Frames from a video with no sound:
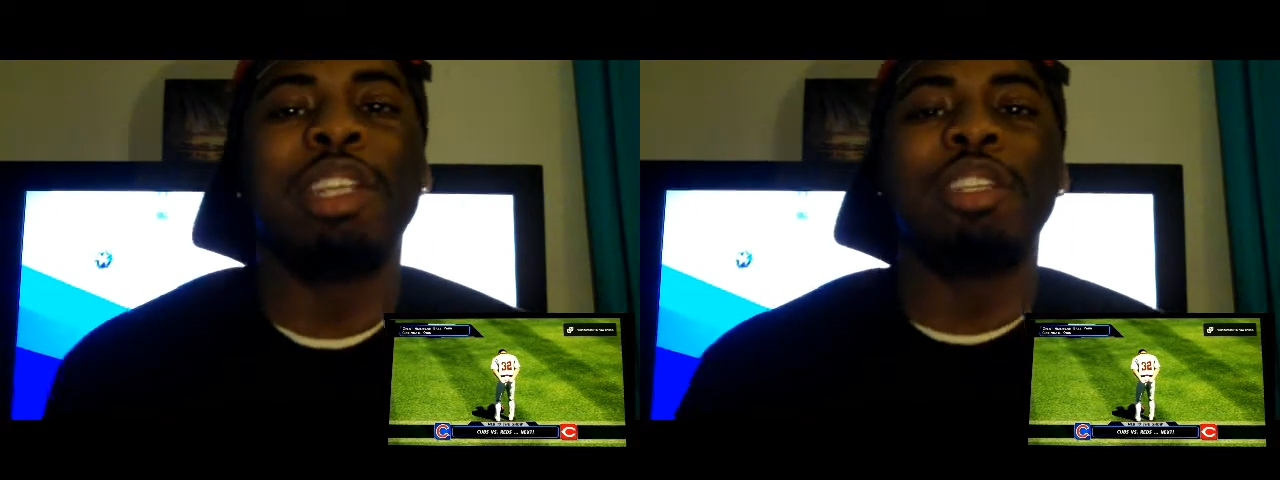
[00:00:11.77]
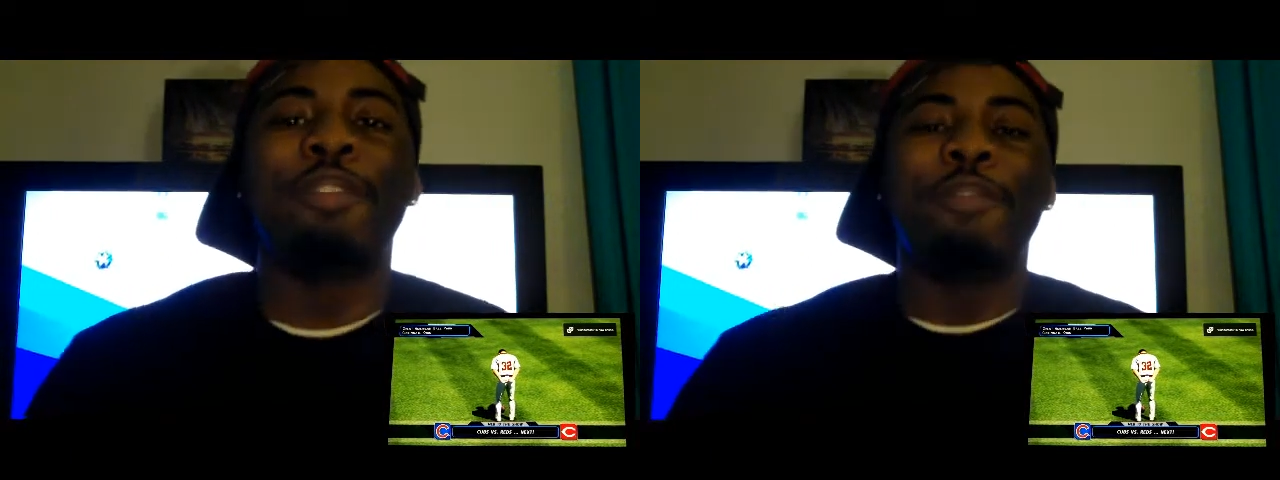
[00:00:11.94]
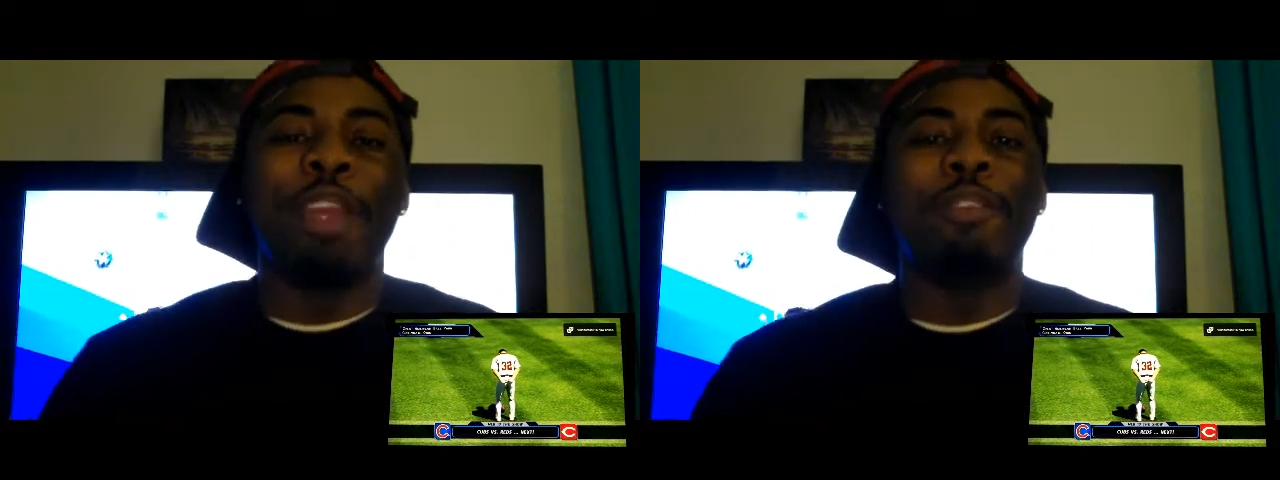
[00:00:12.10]
It
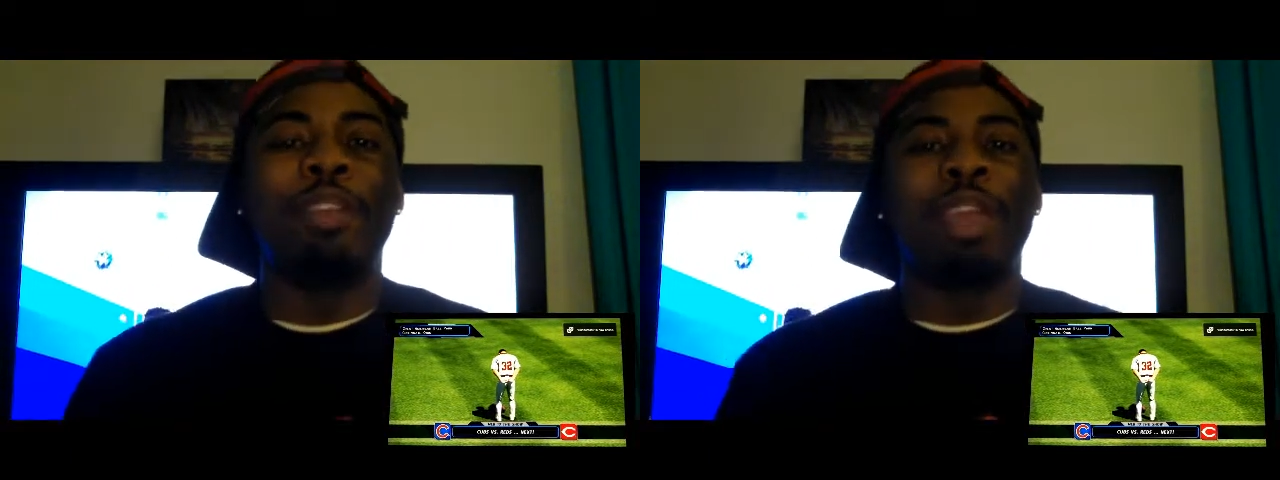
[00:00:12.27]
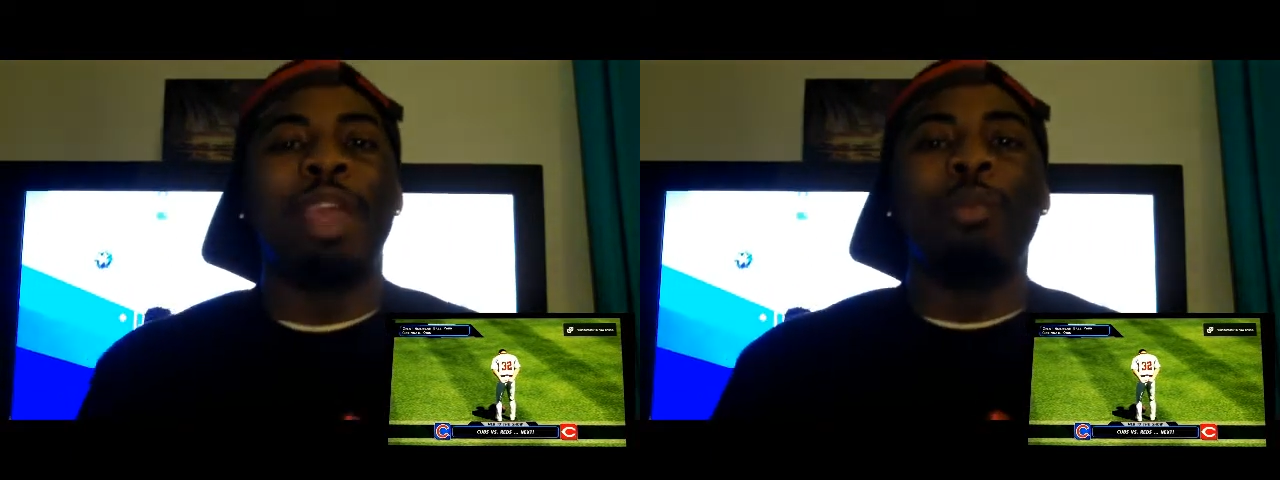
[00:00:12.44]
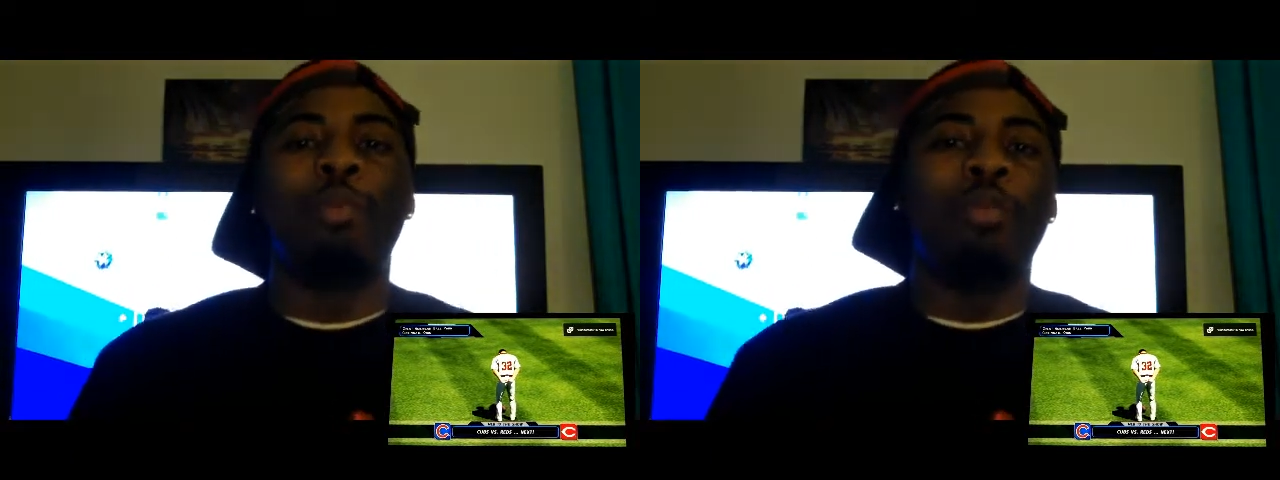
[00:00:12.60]
is your
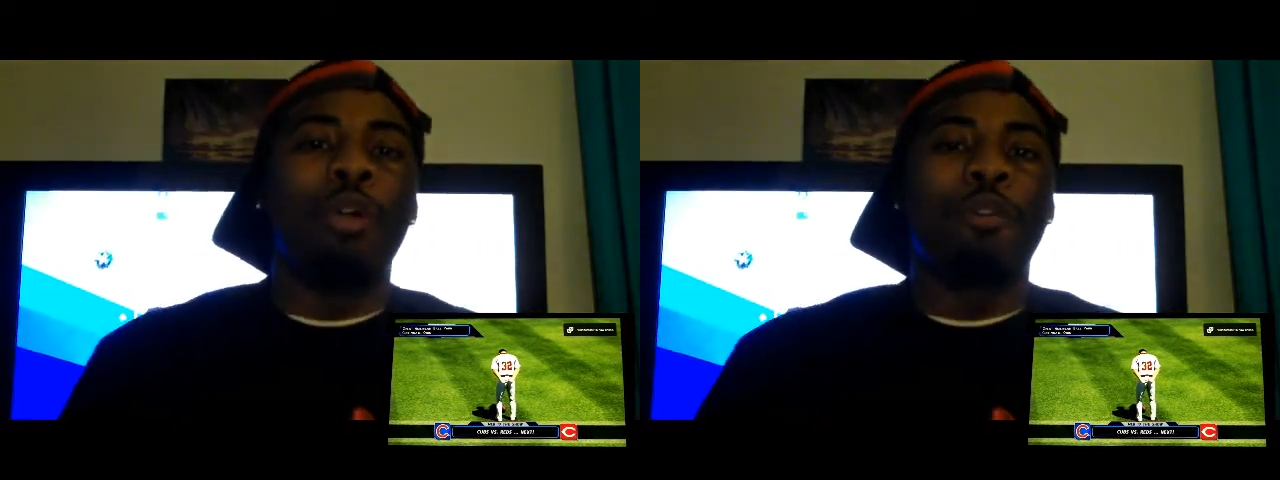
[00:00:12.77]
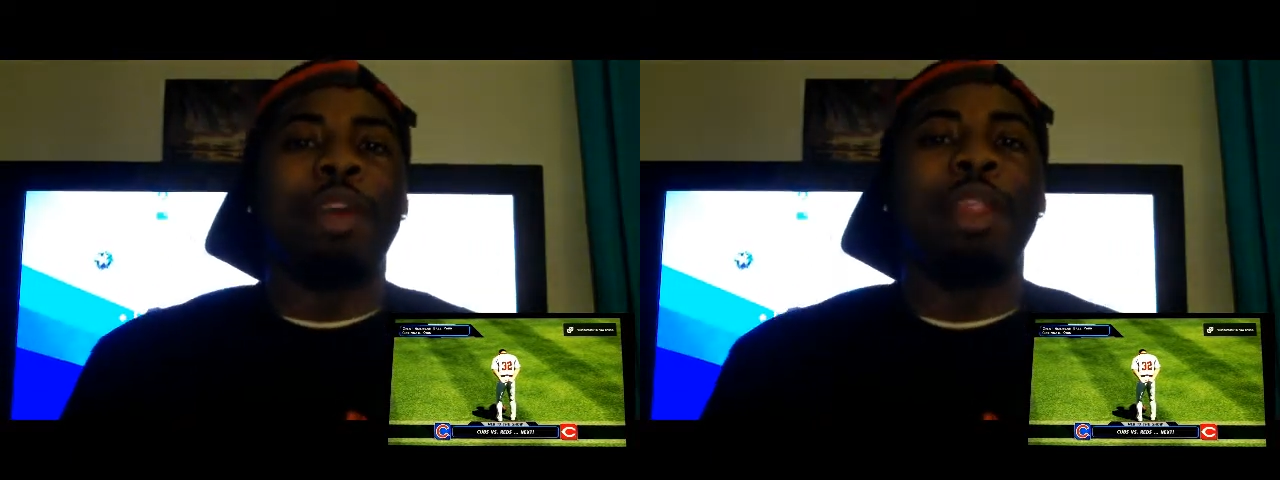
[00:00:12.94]
favorite gamer, Wolf,